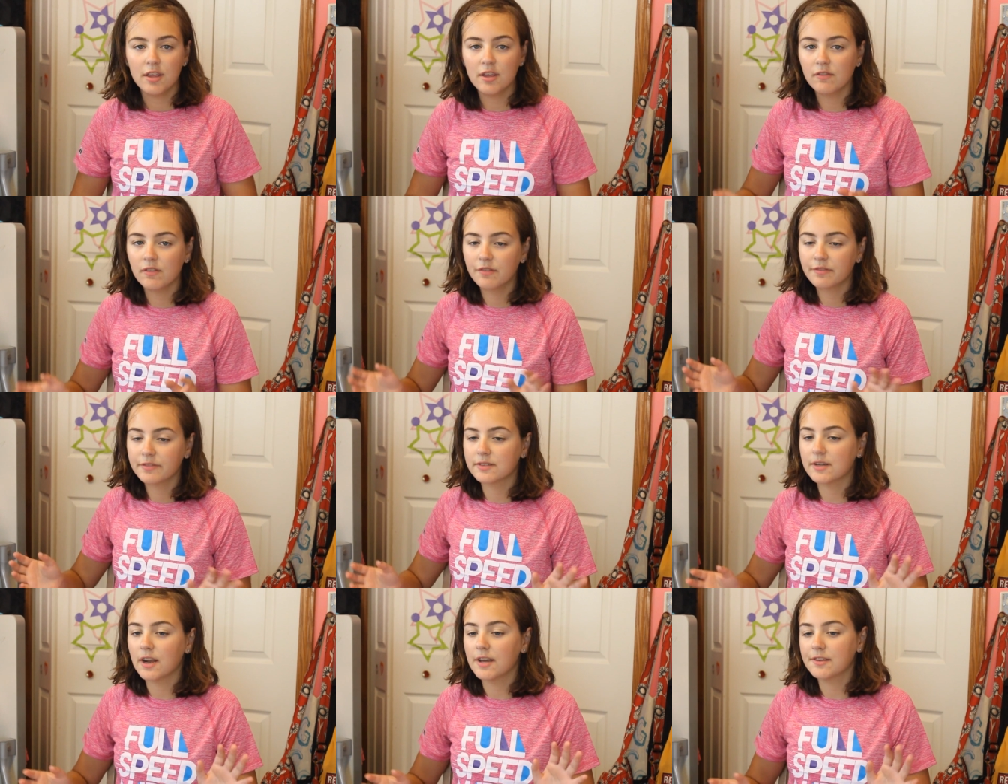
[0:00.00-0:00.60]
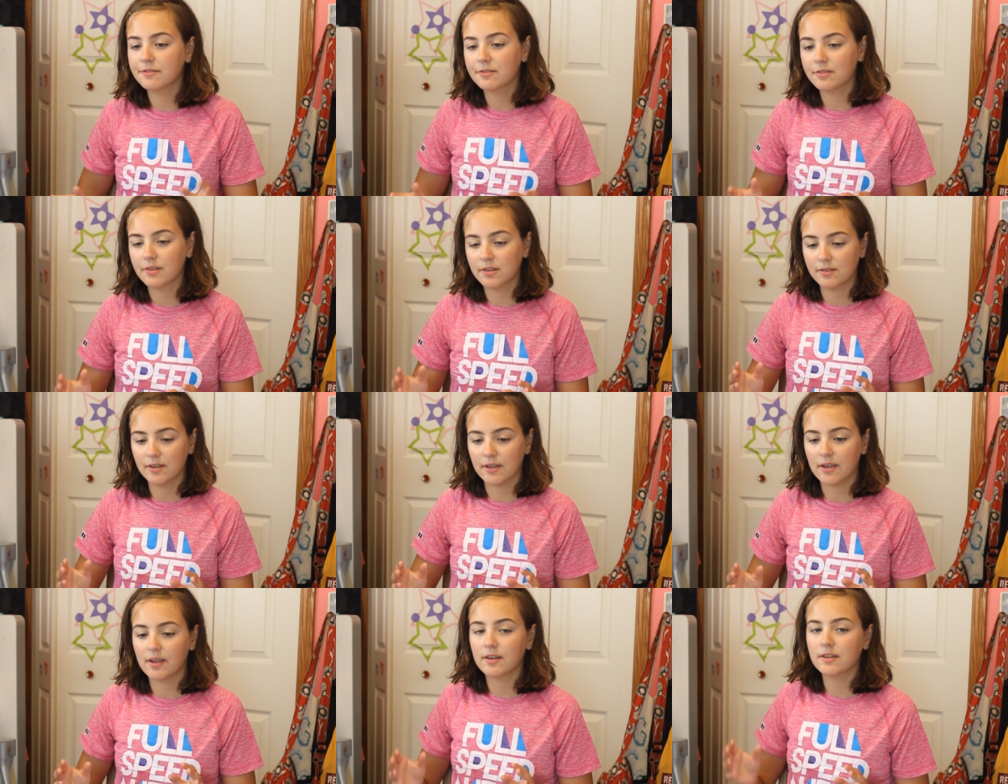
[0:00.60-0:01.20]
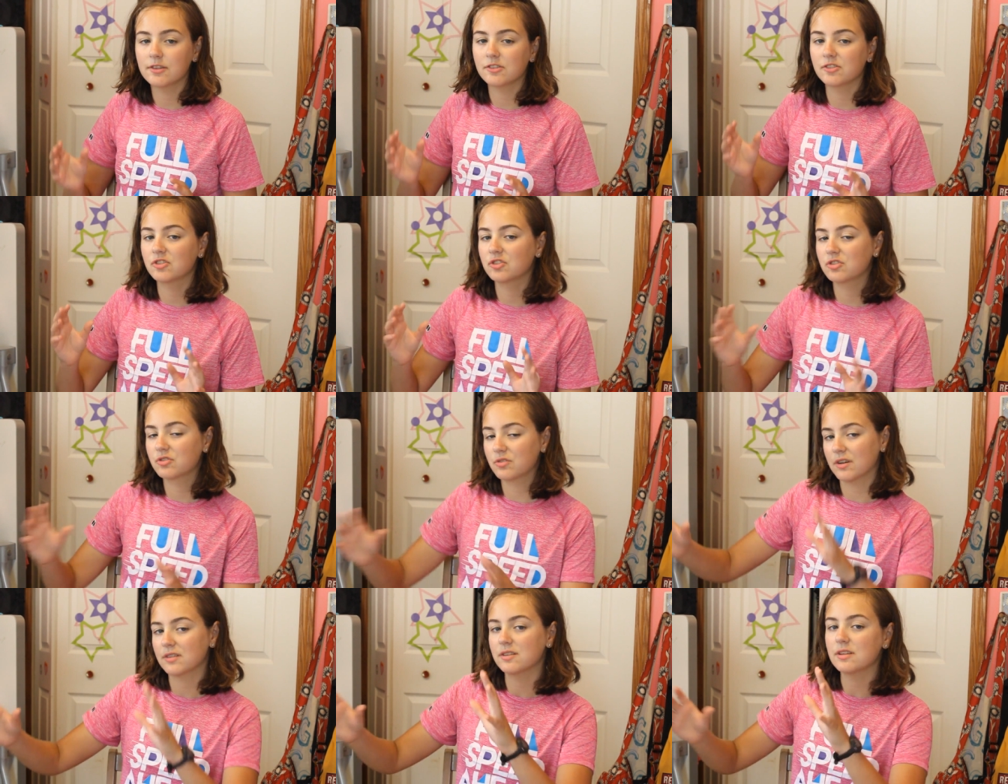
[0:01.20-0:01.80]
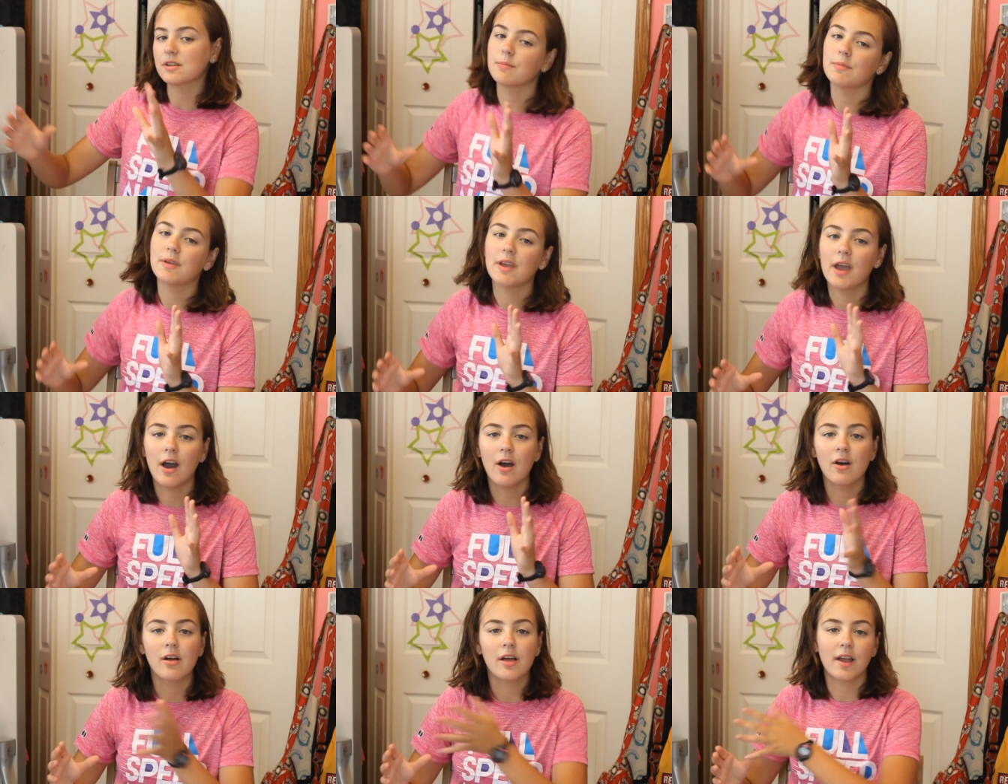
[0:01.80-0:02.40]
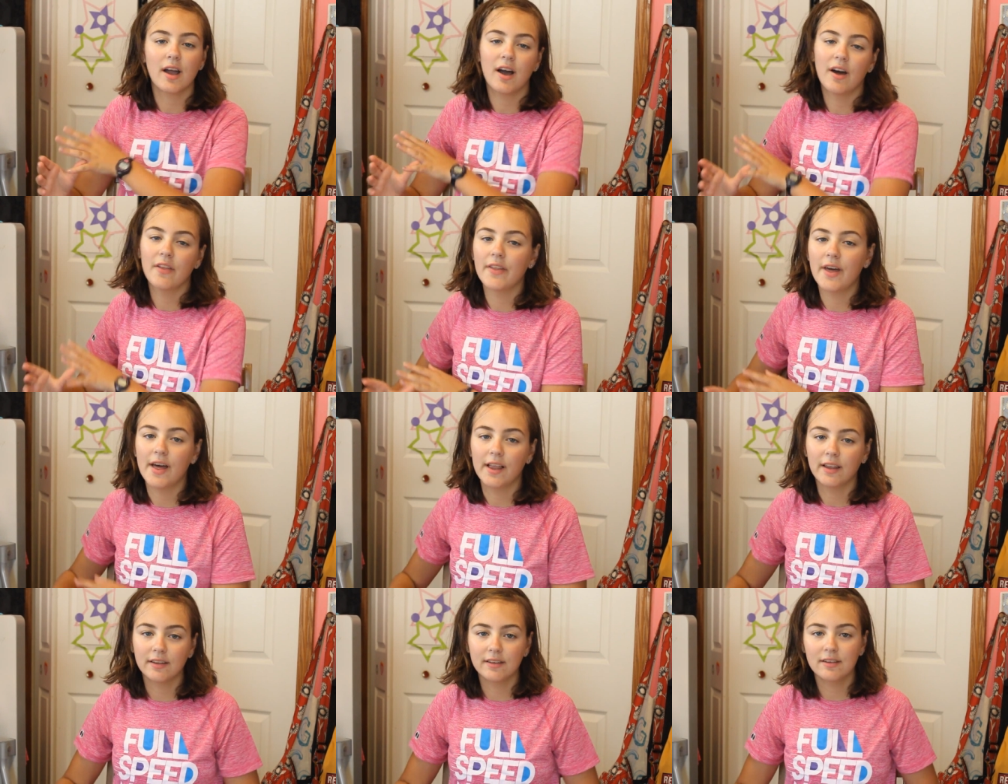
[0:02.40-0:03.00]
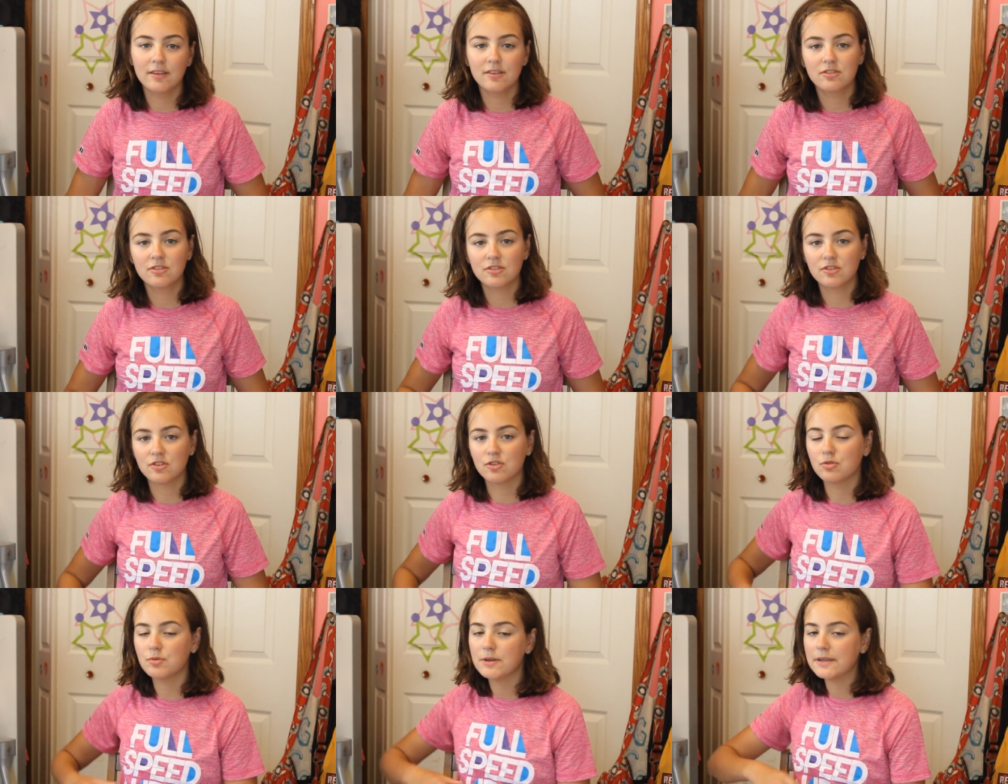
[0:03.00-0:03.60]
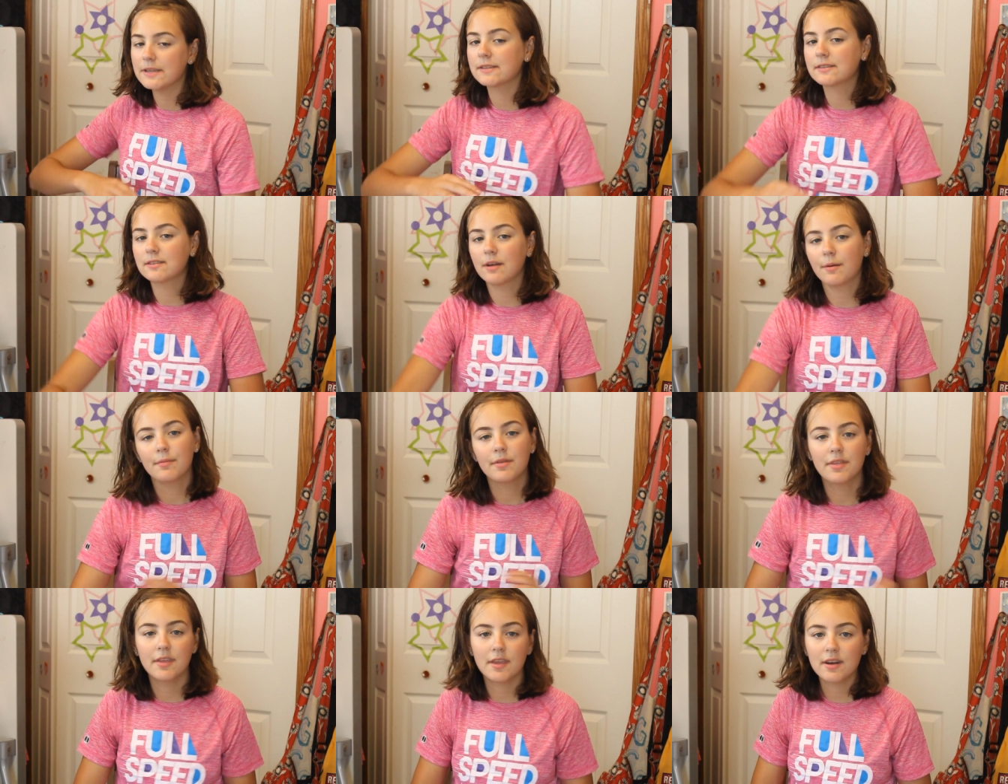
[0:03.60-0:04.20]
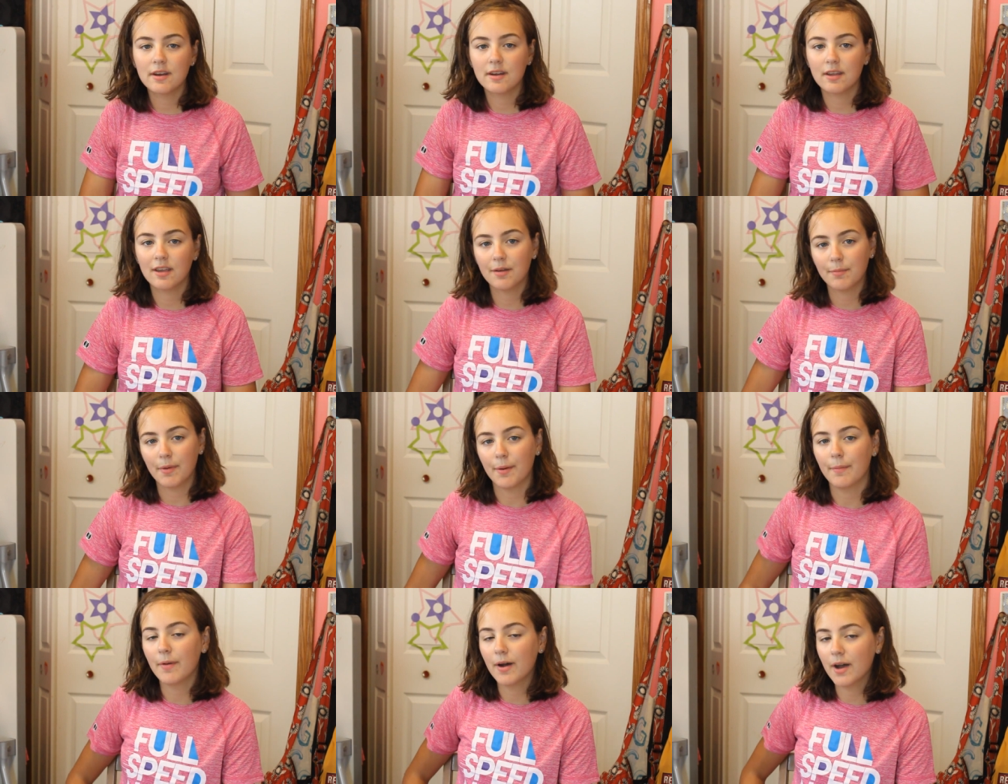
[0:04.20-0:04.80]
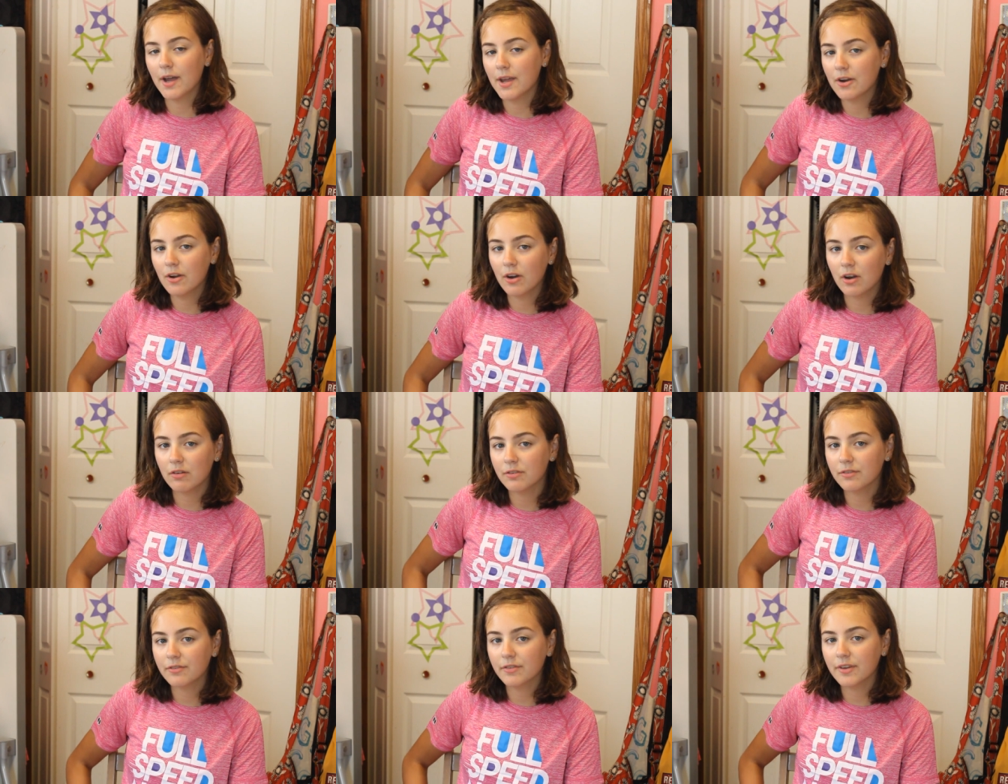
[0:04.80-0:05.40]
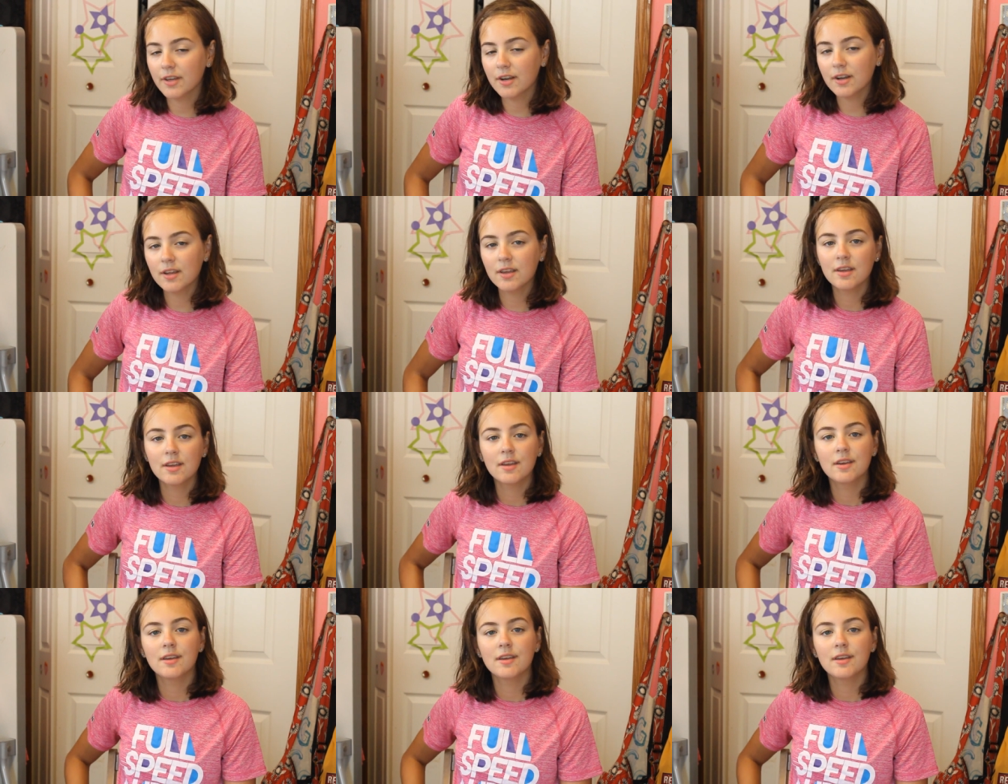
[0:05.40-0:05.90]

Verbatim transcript: even if it's not something that's like stressing me out like on that list, just doing something to get my mind off of it